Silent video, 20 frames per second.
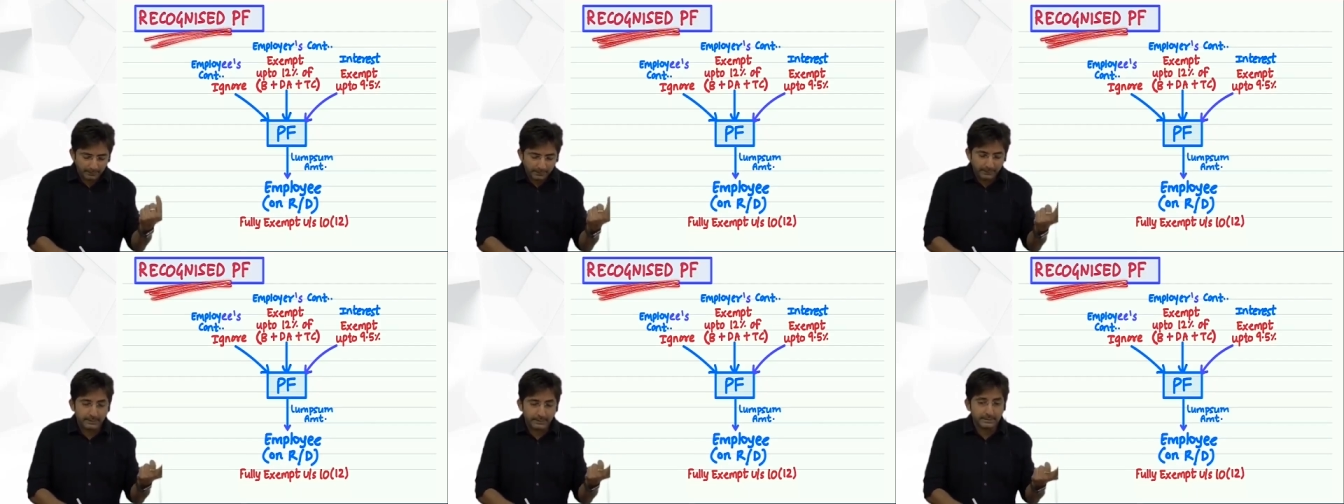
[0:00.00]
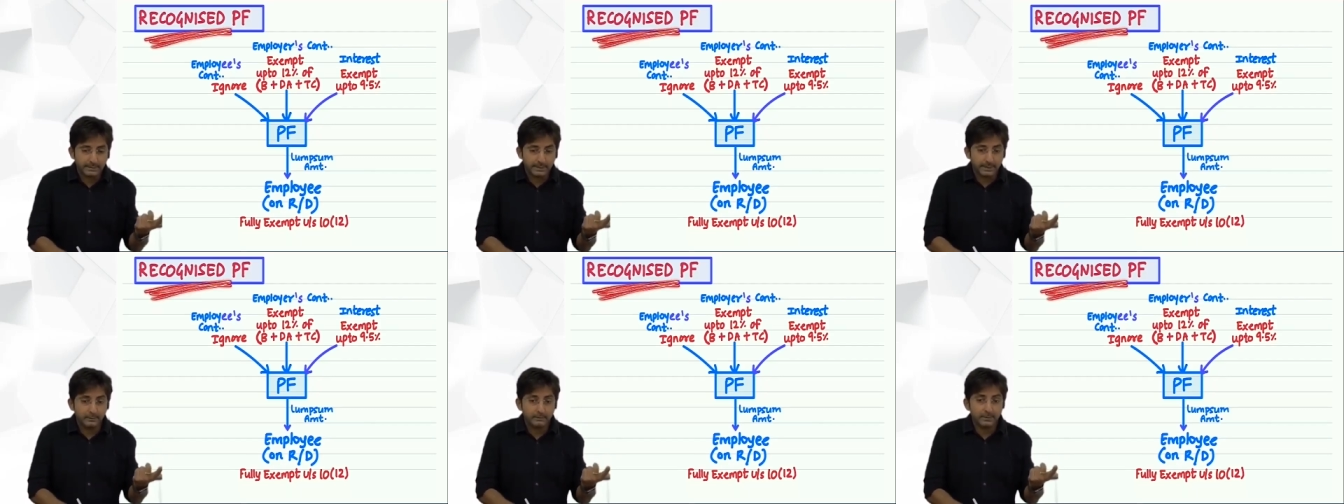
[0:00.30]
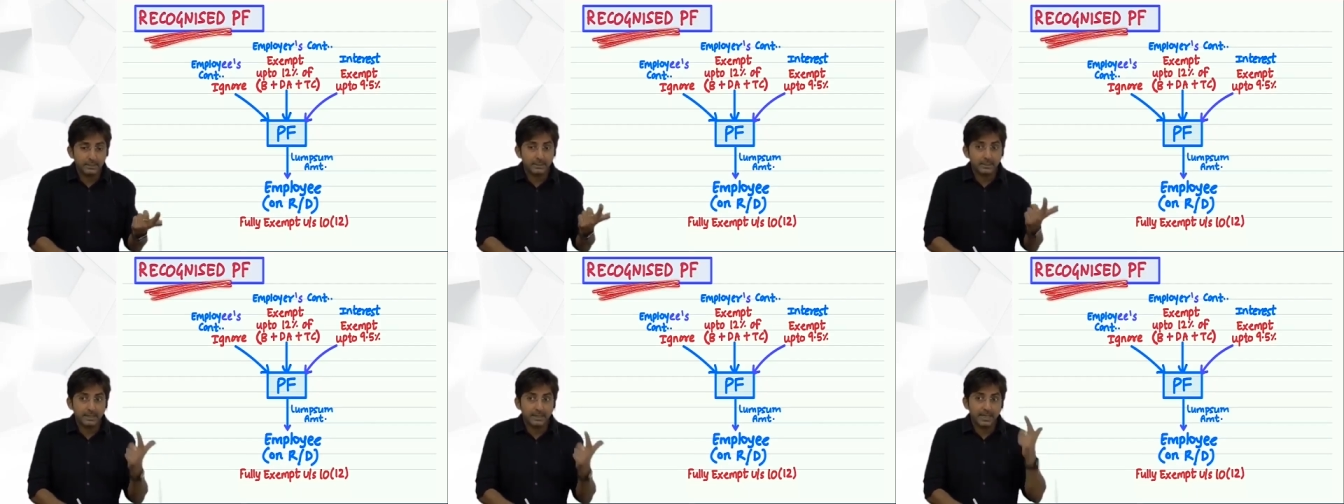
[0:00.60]
it is
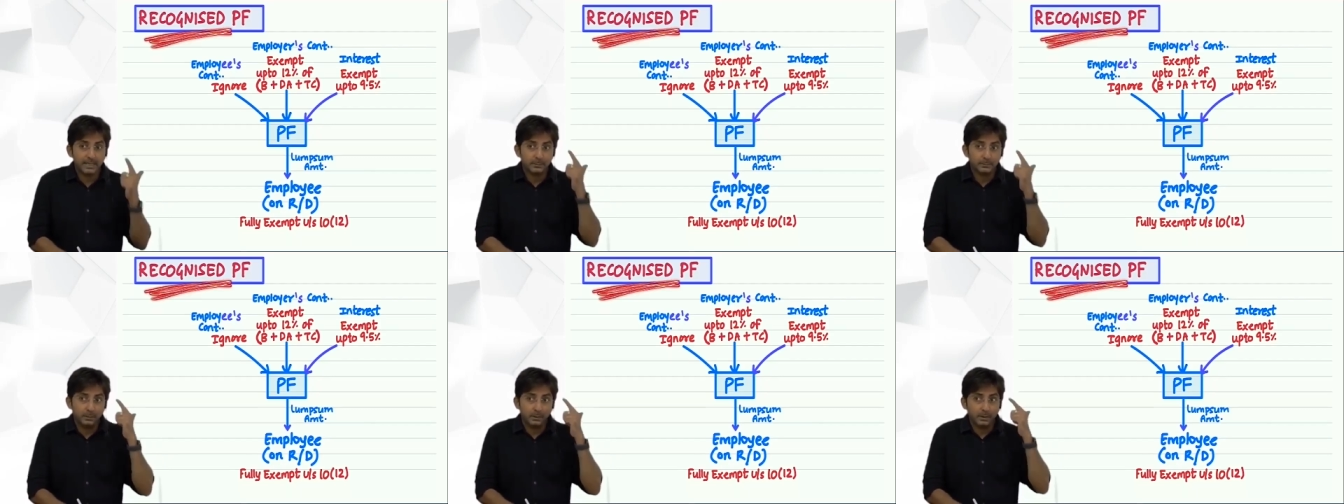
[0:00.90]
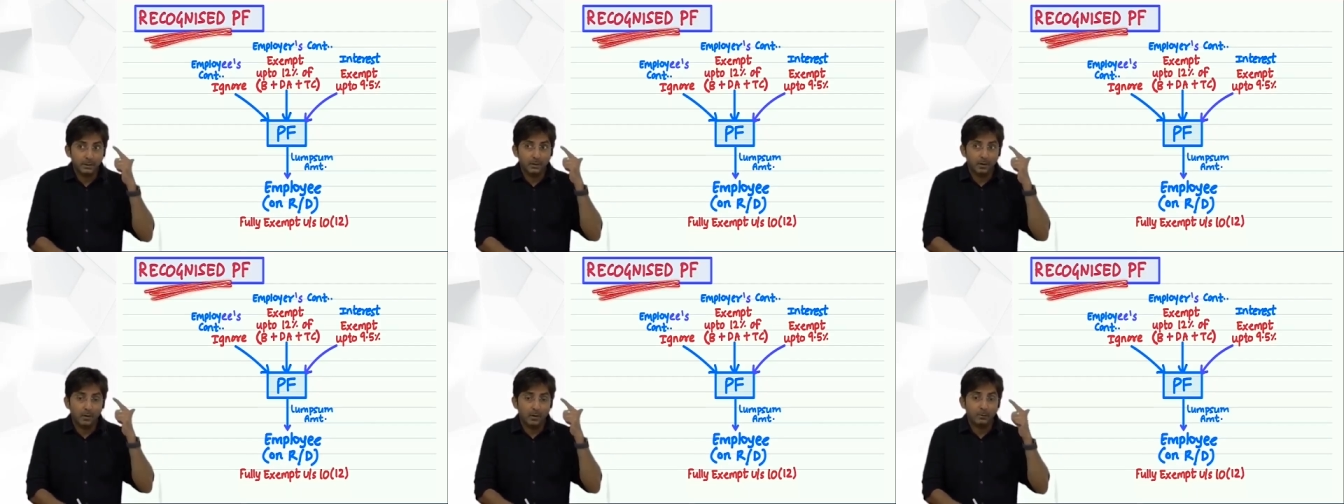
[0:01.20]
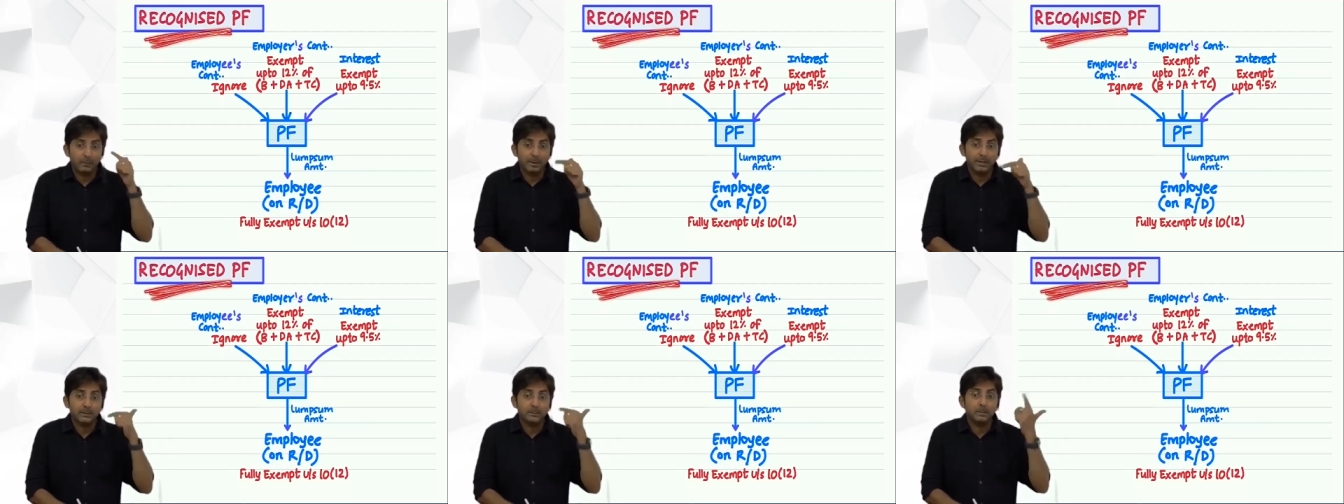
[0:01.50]
invested as per
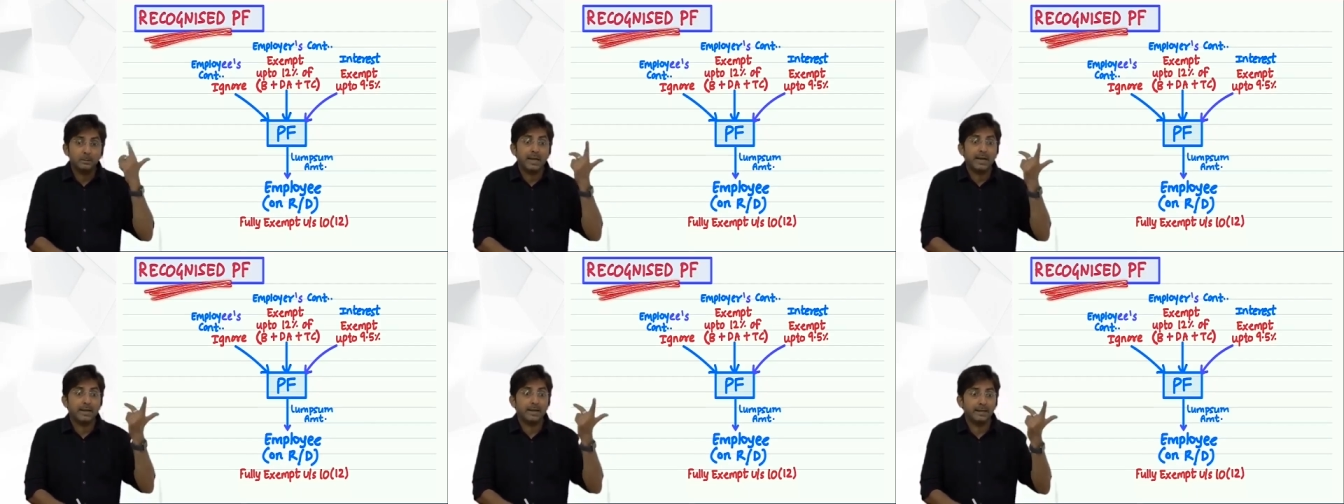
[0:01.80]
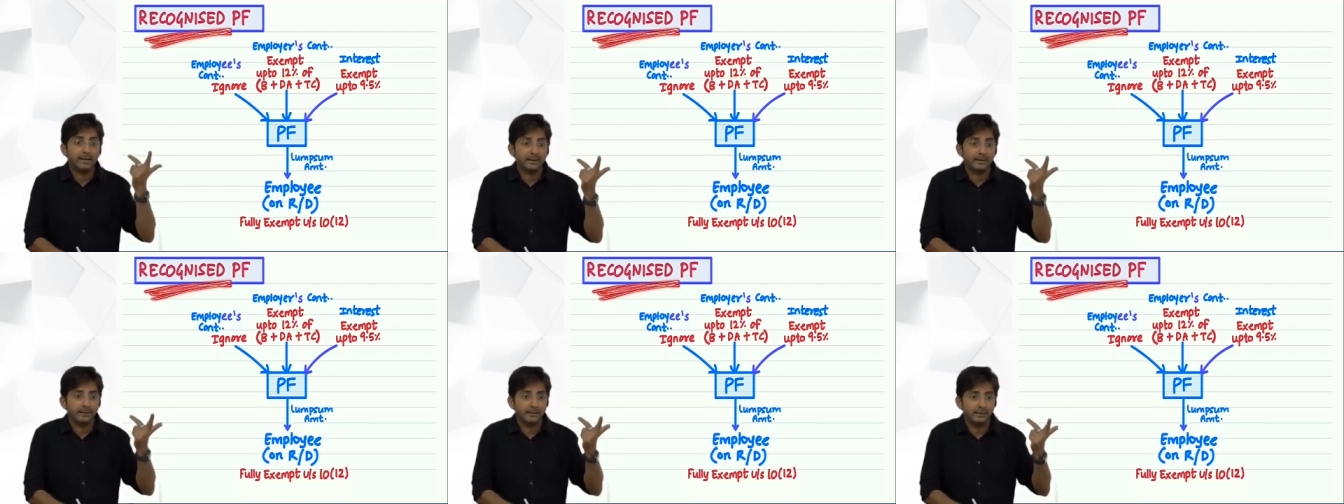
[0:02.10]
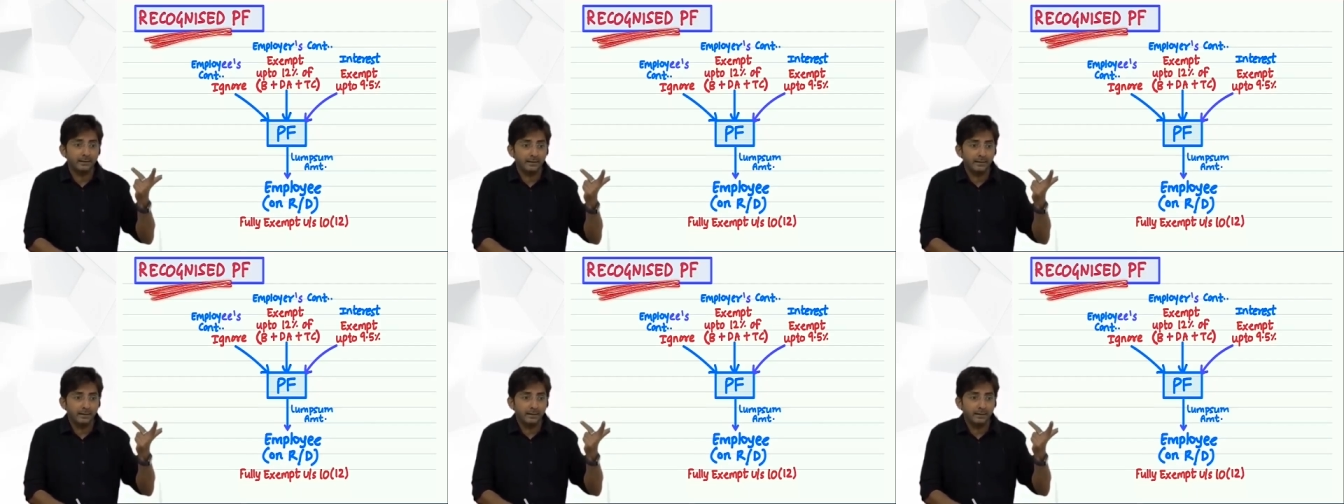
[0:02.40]
government's planning.